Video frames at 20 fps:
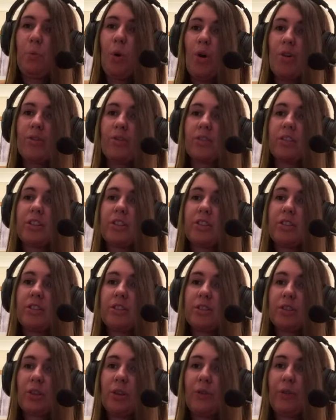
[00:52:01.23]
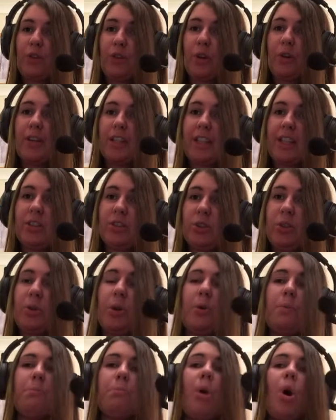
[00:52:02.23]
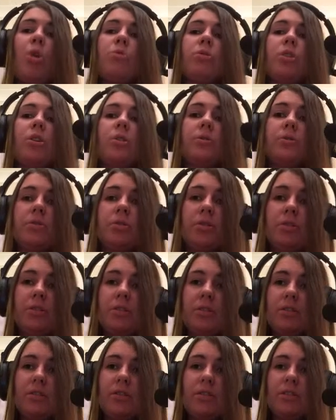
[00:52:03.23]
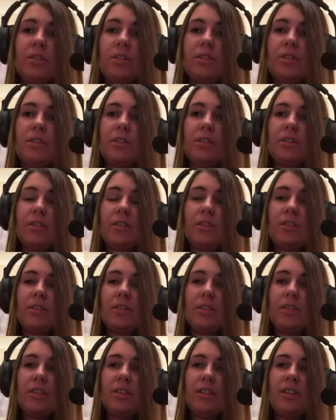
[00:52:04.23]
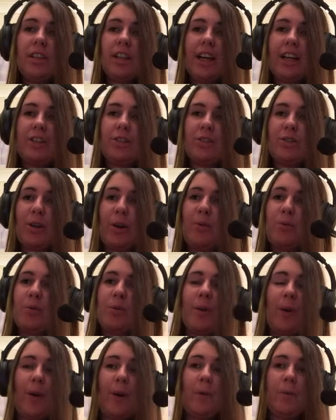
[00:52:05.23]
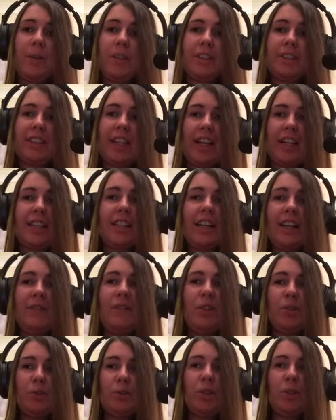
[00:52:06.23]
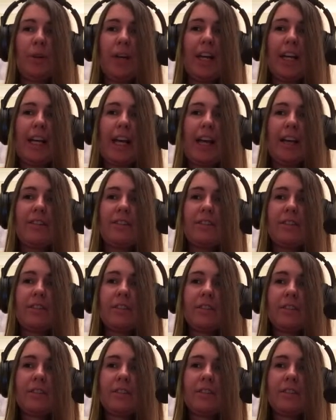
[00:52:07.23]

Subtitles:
once sort of go against your own morals, I don't know exactly if you'll do it again.